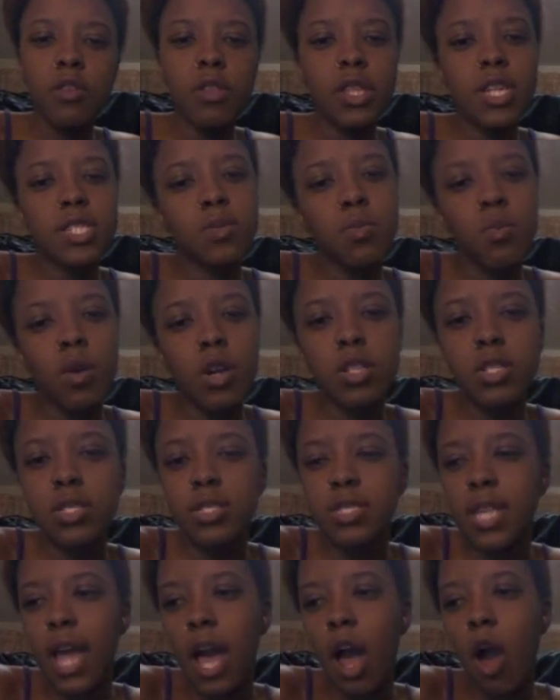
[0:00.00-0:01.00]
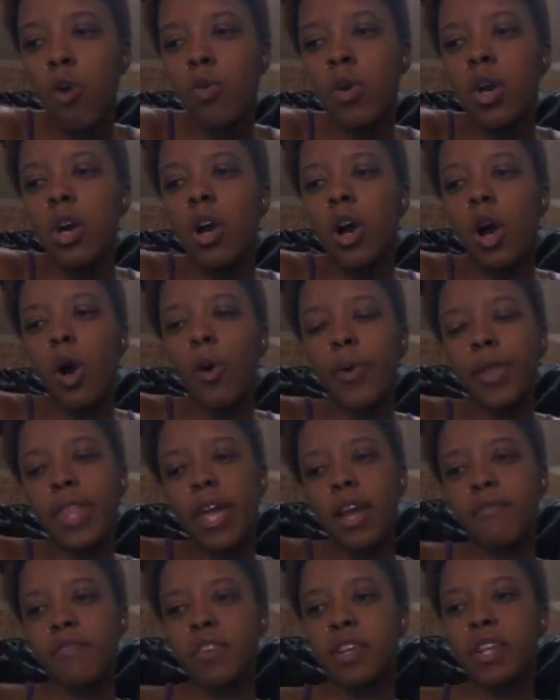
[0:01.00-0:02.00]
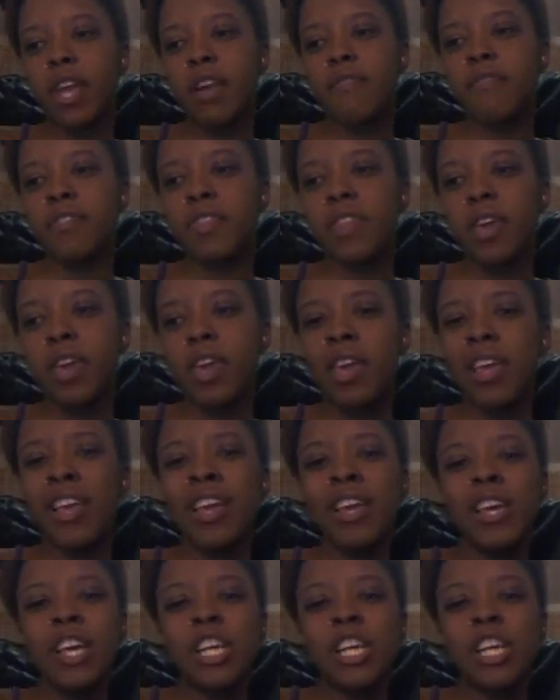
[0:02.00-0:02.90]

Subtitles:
Let's work this out or whatever and everything.